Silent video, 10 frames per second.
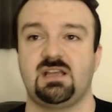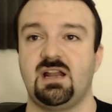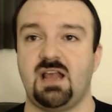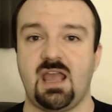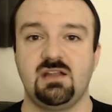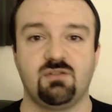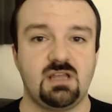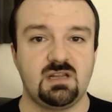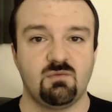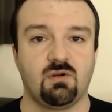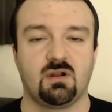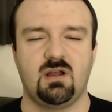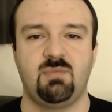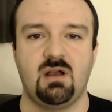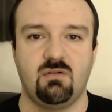kind of angry anymore
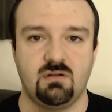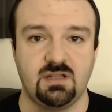about